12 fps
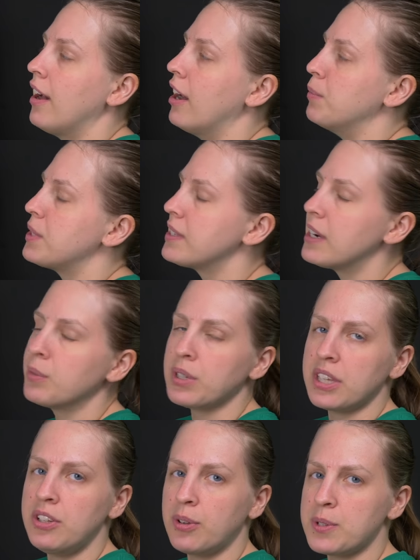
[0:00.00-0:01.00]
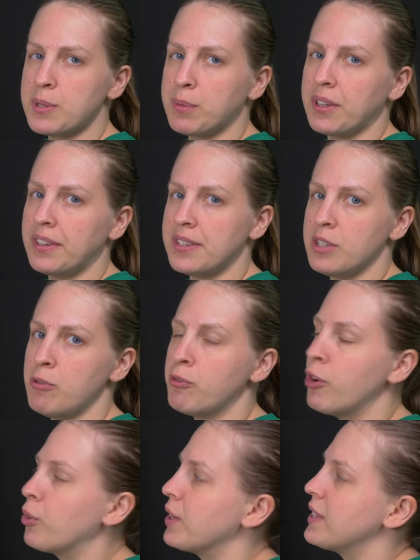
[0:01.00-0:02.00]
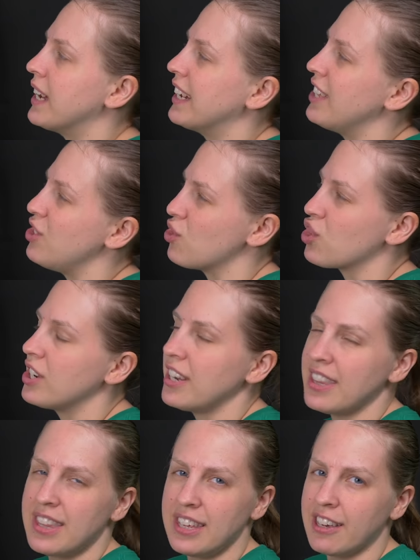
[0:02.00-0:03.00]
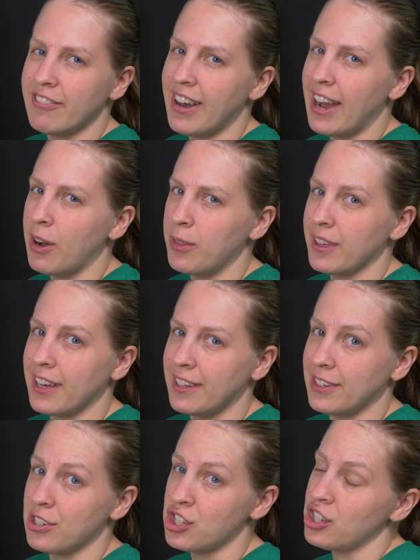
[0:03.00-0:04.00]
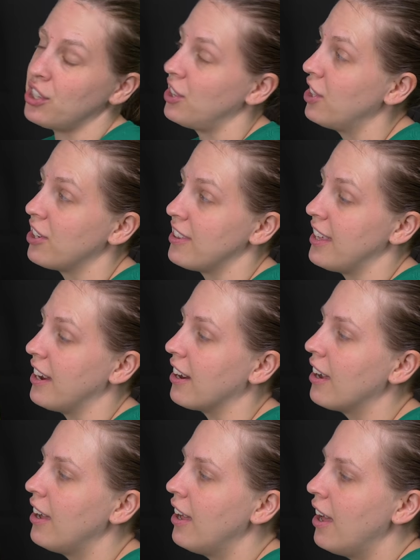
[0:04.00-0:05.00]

Um, it's not really noticeable unless you focus on it and you're trying to think of how the color should look there.